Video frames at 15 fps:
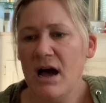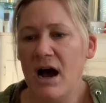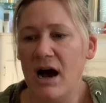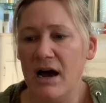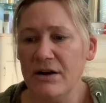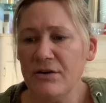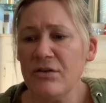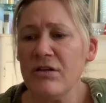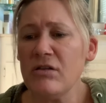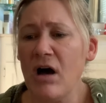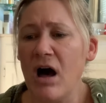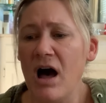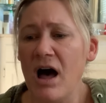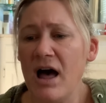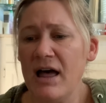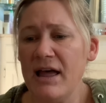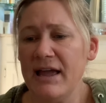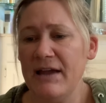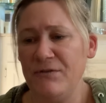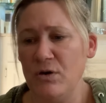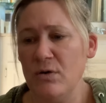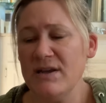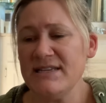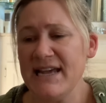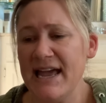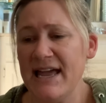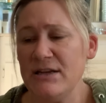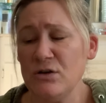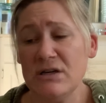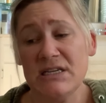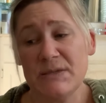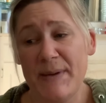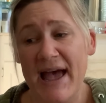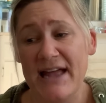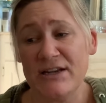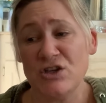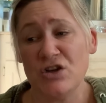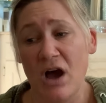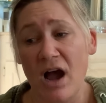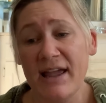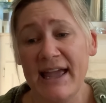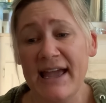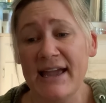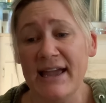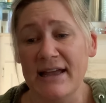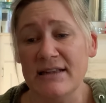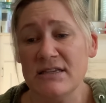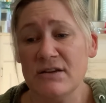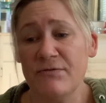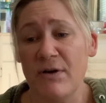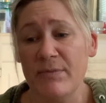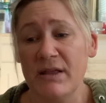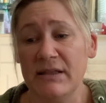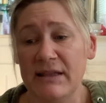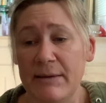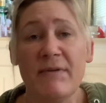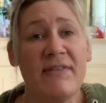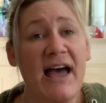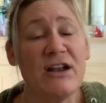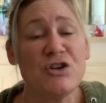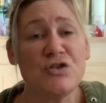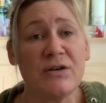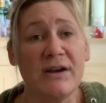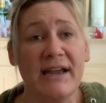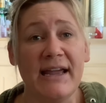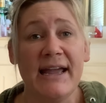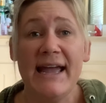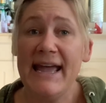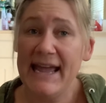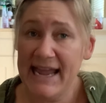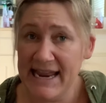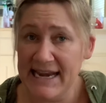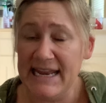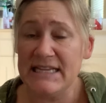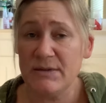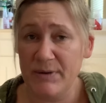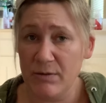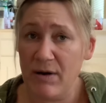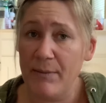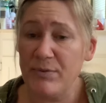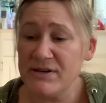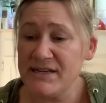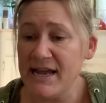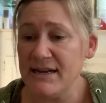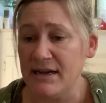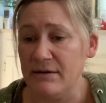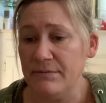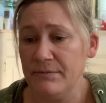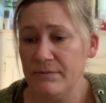Under the law, if you intend to dispatch Doc Higgins from the limb of that tree, he needs to be represented.